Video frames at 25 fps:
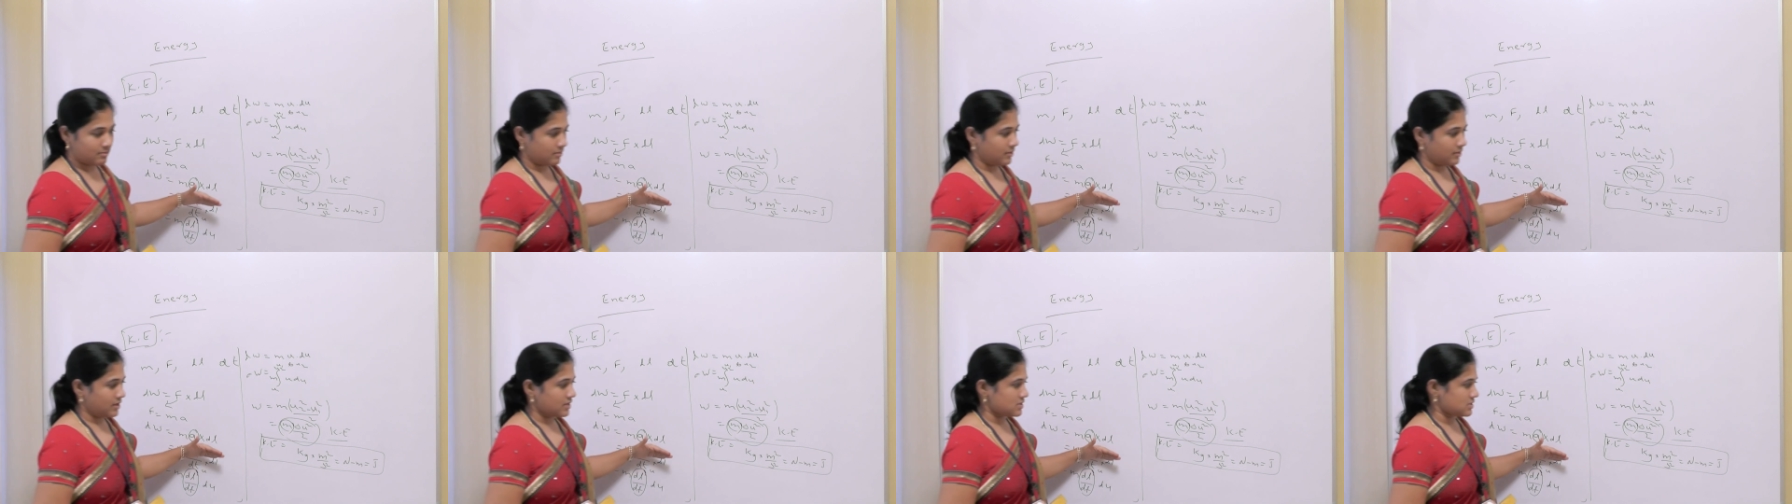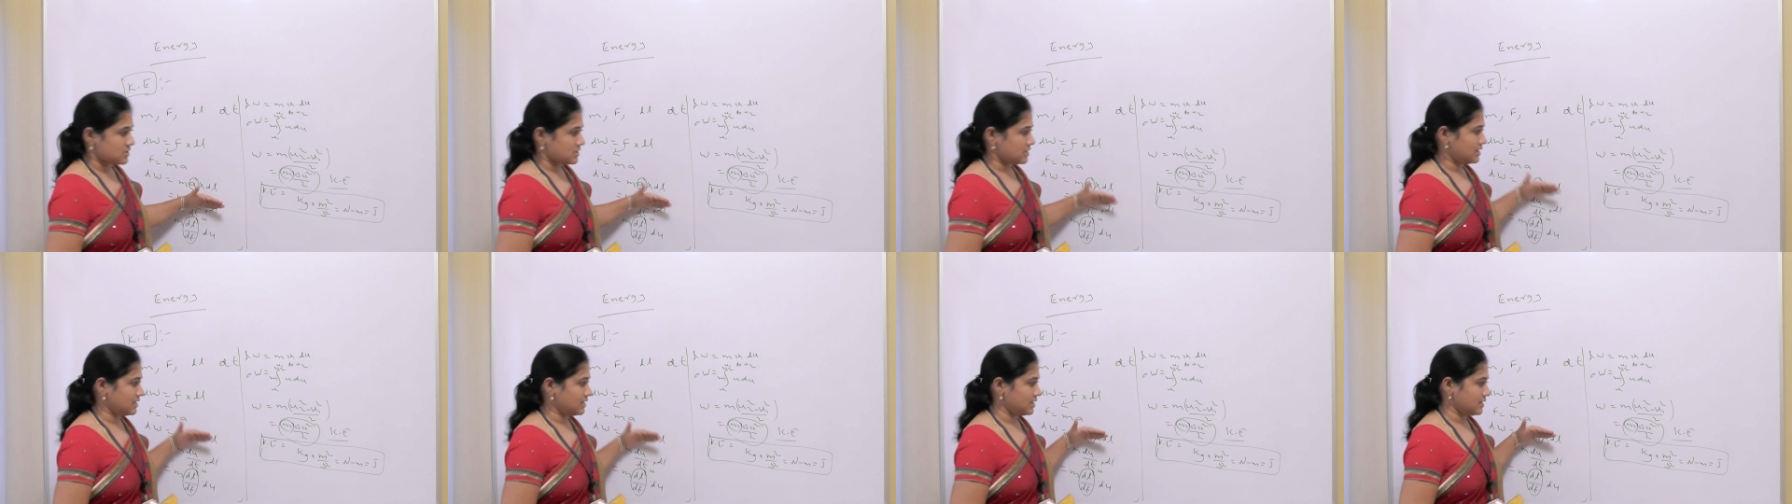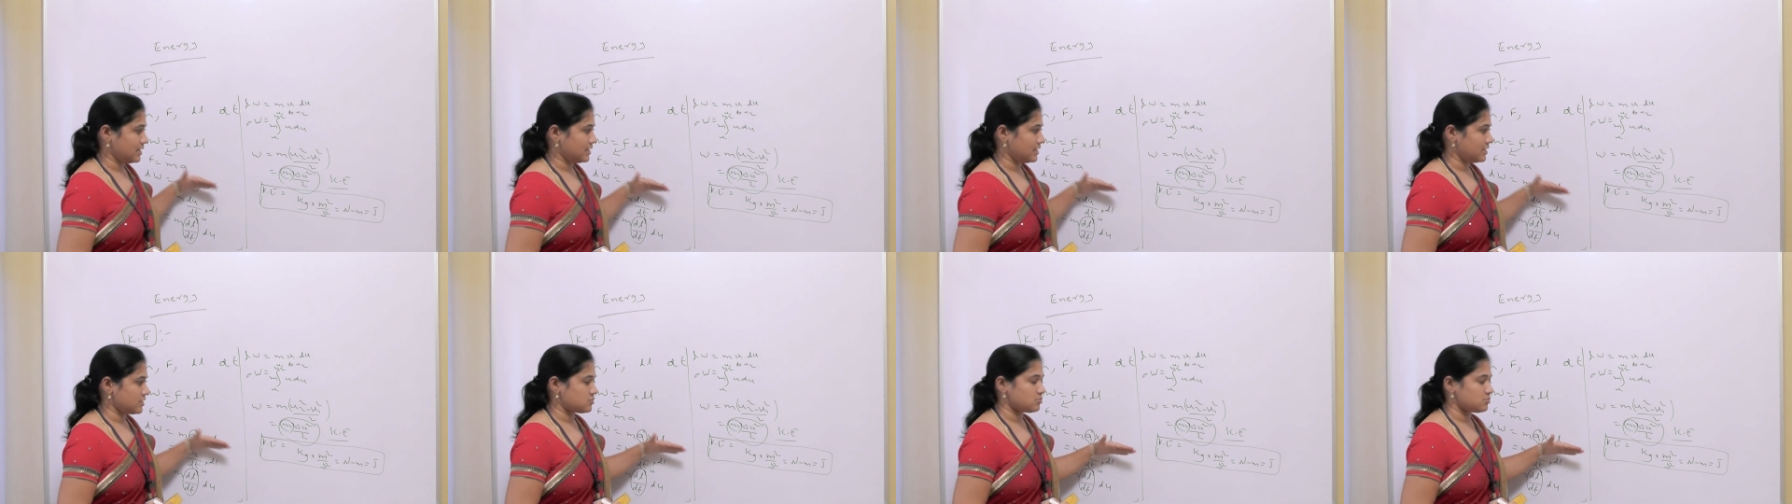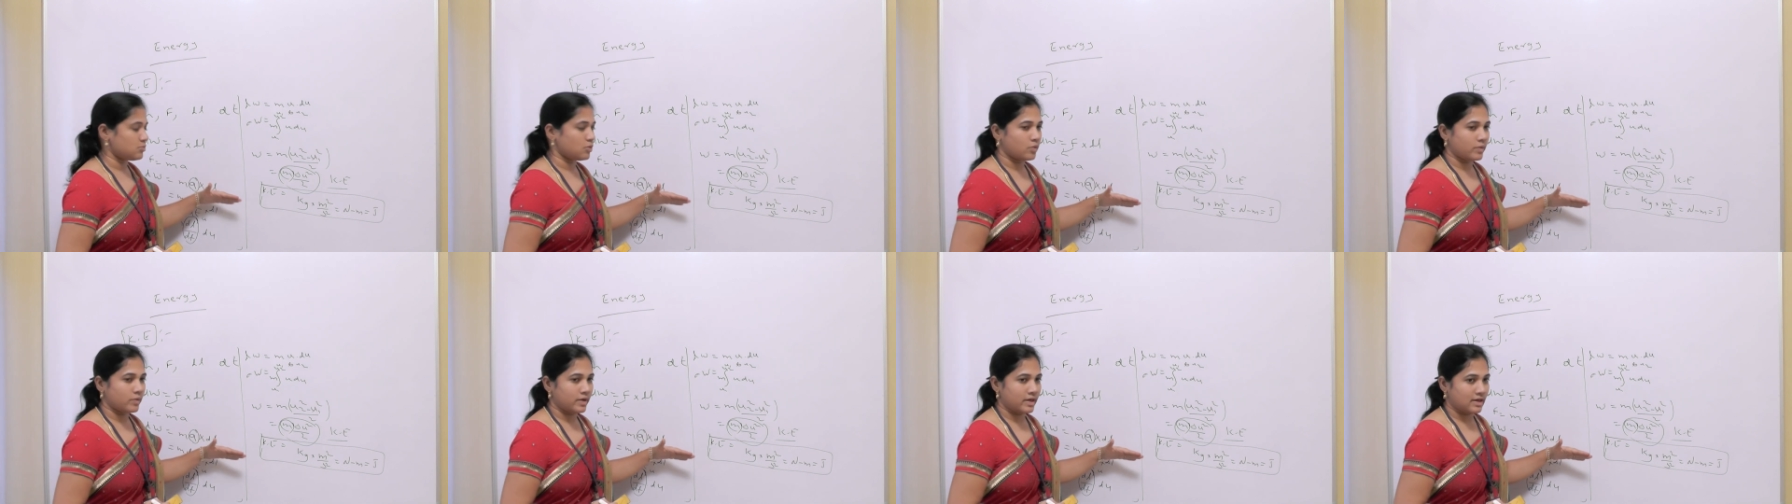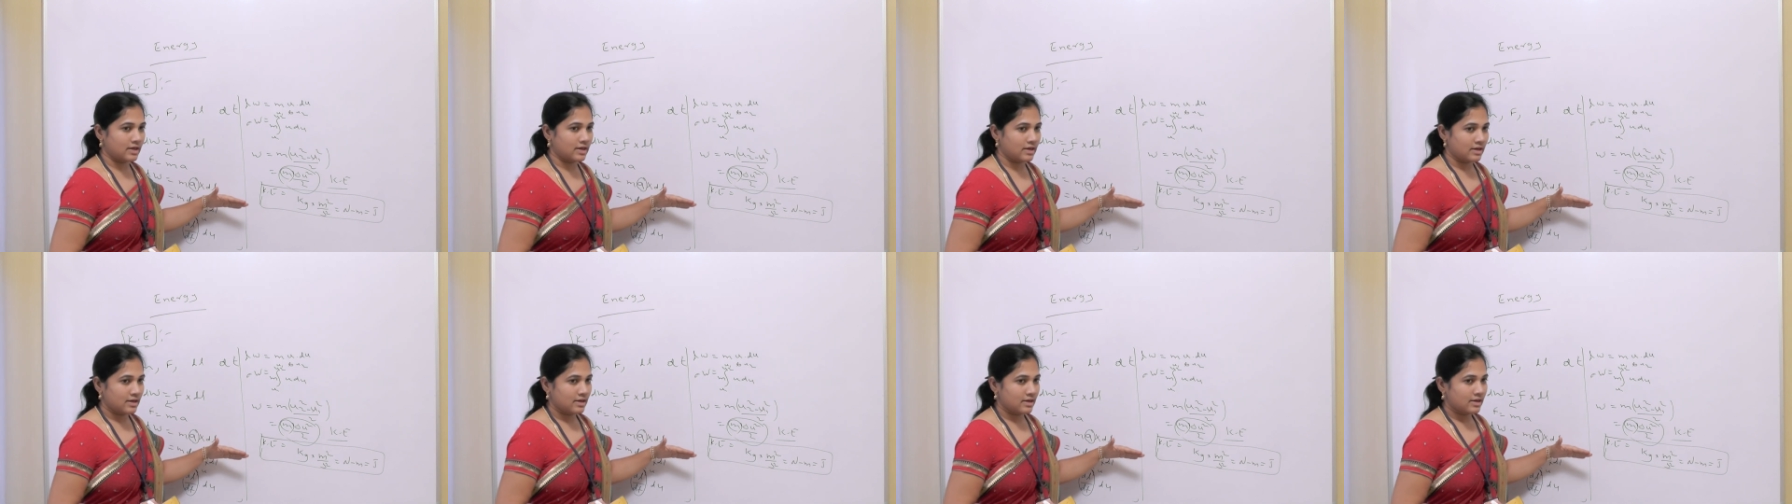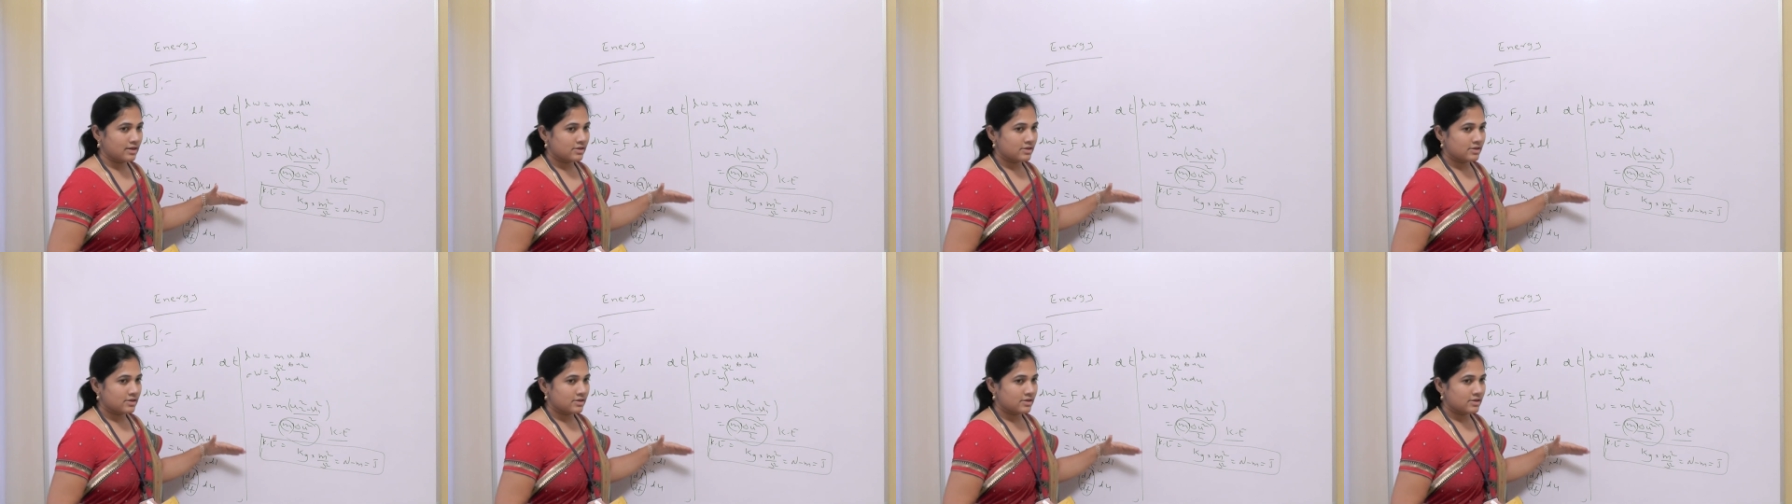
means it is moving.